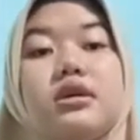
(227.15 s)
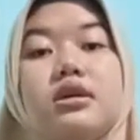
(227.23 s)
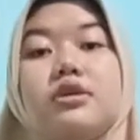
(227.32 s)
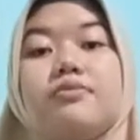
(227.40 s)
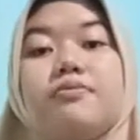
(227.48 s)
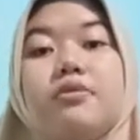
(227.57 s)

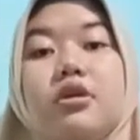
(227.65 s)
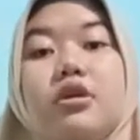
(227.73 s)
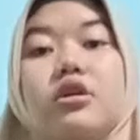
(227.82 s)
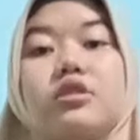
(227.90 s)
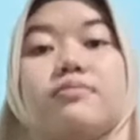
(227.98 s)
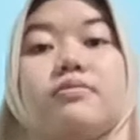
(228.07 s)
in
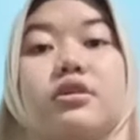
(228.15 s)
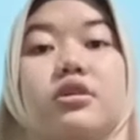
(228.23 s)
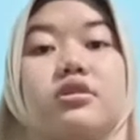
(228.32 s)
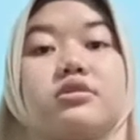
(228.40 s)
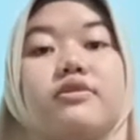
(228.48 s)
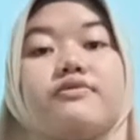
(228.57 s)
part
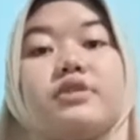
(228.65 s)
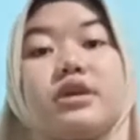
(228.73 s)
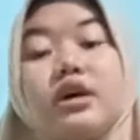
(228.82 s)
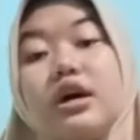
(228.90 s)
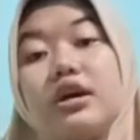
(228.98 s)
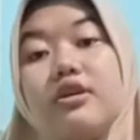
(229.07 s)
because of the
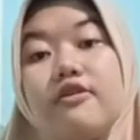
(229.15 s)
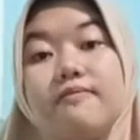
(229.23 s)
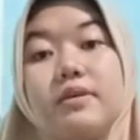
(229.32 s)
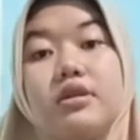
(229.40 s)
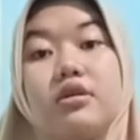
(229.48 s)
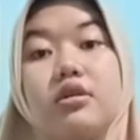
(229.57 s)
kind of
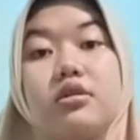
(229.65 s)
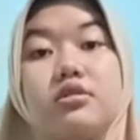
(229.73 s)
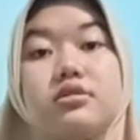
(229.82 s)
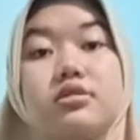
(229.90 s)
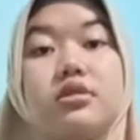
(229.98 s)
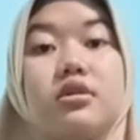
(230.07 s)

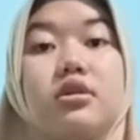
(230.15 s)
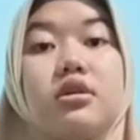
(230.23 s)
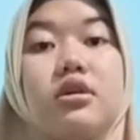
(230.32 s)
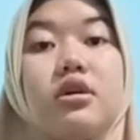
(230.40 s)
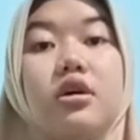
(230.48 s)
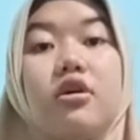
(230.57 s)
metals
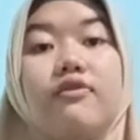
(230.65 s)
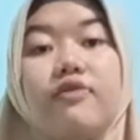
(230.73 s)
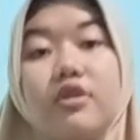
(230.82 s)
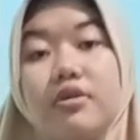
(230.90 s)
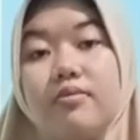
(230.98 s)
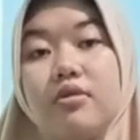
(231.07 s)

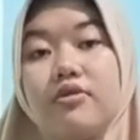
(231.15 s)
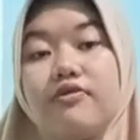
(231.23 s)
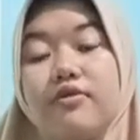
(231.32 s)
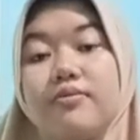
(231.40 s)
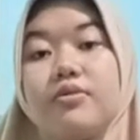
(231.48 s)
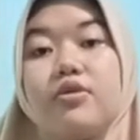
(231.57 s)
available
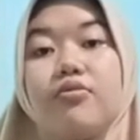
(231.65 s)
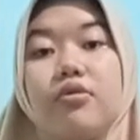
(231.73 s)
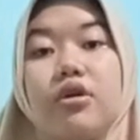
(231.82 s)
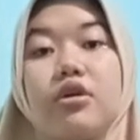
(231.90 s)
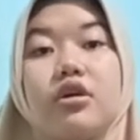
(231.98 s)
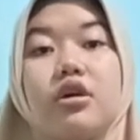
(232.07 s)
from the
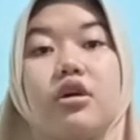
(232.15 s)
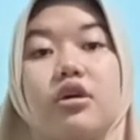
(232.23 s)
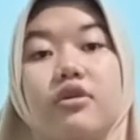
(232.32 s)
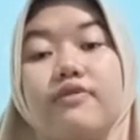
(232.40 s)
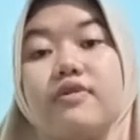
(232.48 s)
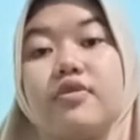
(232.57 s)
rock
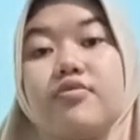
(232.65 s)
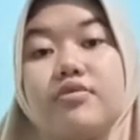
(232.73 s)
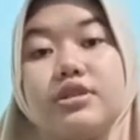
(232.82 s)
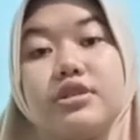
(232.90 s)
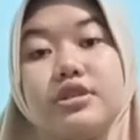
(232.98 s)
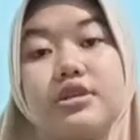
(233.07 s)
of a
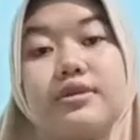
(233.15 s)
region.